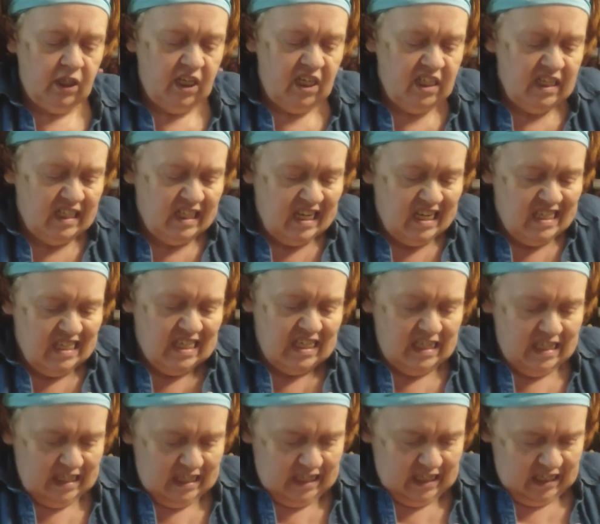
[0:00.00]
it
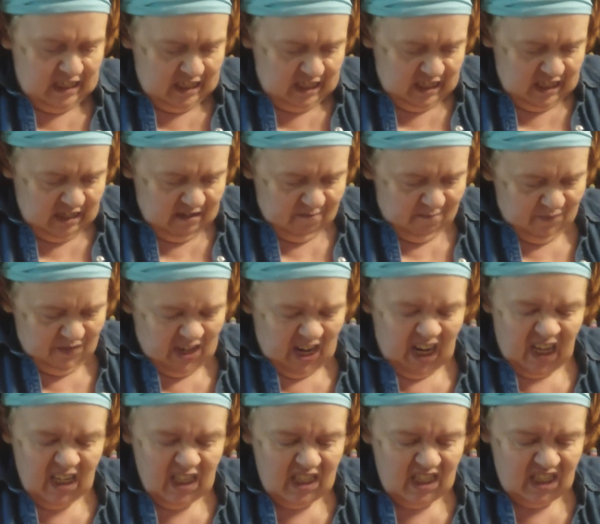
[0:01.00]
doesn't
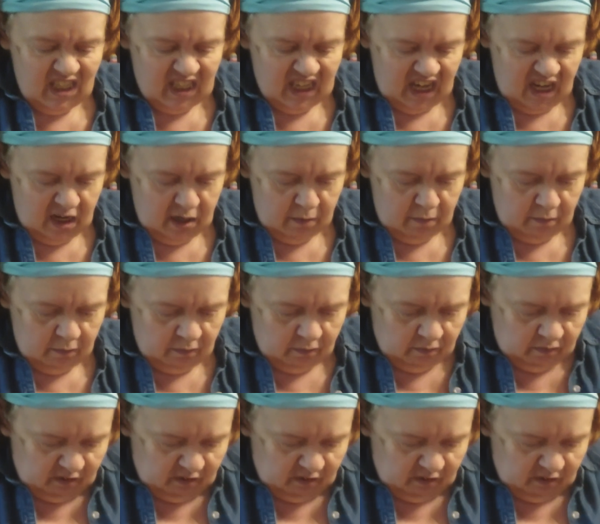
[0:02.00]
taste the same.